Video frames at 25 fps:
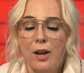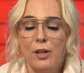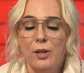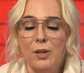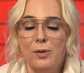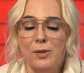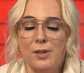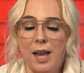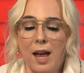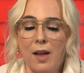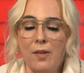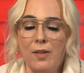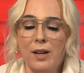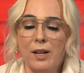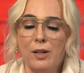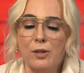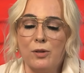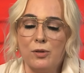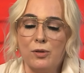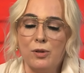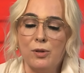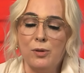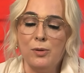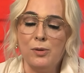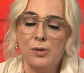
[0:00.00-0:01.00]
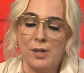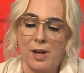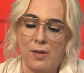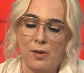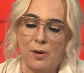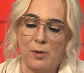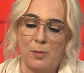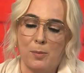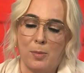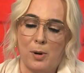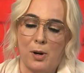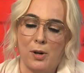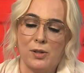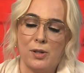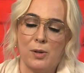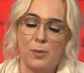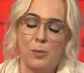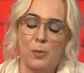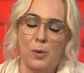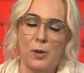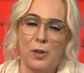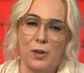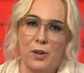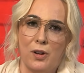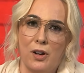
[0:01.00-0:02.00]
you sound like a true Southern
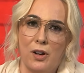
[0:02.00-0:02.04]
person with